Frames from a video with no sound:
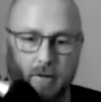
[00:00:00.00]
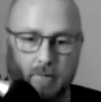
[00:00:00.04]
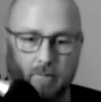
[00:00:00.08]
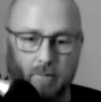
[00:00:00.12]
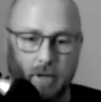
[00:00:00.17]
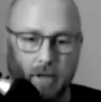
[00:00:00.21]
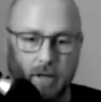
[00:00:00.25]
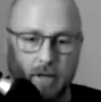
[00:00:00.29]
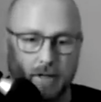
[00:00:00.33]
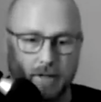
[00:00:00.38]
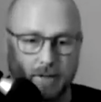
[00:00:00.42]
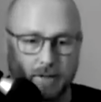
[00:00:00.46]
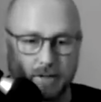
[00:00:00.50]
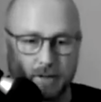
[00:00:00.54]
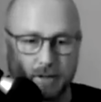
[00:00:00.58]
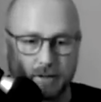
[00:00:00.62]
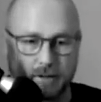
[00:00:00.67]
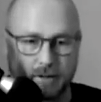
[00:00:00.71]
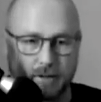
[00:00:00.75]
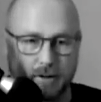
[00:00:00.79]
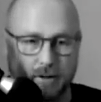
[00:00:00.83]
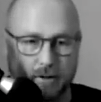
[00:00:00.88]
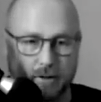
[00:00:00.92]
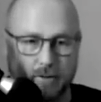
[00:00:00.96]
been
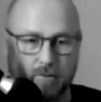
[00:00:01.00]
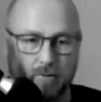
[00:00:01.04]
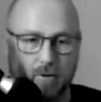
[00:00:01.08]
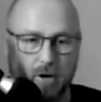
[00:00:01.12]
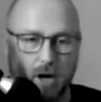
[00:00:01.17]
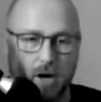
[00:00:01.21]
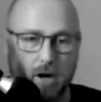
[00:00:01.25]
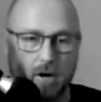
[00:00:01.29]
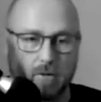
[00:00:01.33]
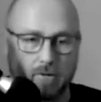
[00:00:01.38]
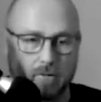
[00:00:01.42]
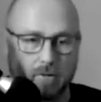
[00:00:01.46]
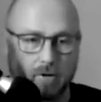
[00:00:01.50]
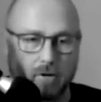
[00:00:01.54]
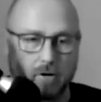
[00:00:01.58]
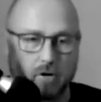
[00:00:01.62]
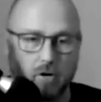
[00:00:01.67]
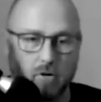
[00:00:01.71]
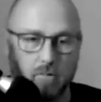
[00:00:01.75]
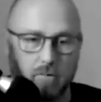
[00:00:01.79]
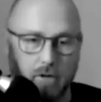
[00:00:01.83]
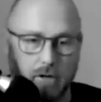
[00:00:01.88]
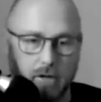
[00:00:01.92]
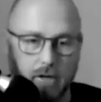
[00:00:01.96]
consistent throughout
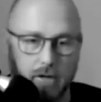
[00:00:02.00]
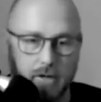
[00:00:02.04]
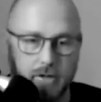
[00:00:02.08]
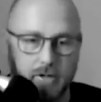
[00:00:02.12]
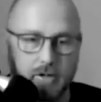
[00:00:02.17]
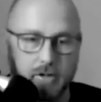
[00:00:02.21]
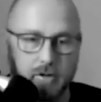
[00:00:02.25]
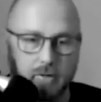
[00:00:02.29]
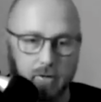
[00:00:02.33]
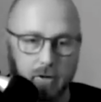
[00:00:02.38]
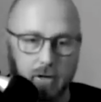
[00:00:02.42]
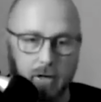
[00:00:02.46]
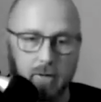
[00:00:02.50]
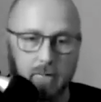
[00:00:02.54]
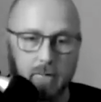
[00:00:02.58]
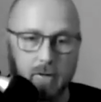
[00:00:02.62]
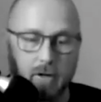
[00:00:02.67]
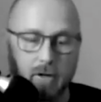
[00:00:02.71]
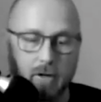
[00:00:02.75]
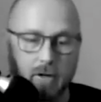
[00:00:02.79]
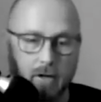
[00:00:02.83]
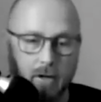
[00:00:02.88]
human history,